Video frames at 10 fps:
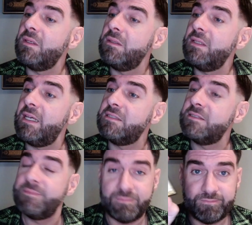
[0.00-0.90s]

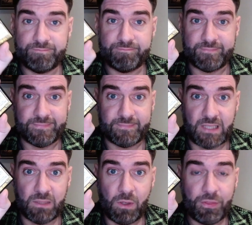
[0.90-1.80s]
Yes.
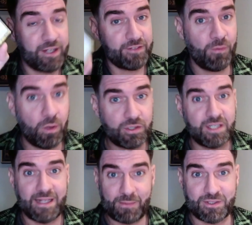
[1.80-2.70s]
Well, thanks for
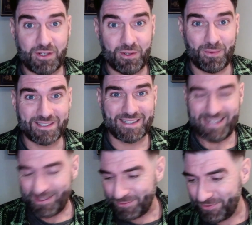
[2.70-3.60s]
watching. That was good, wasn't it?
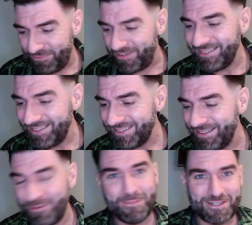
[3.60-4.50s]
That was fun.
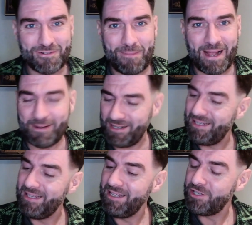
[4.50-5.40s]
Little mystery pack
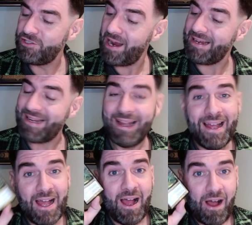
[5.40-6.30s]
crack.
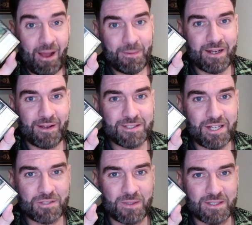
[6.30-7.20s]
I'm going to go and
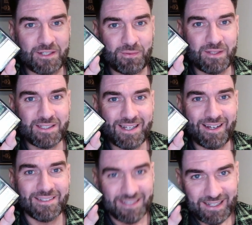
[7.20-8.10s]
touch myself with this
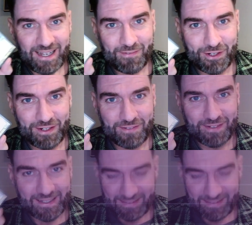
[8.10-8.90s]
card. Have a good evening.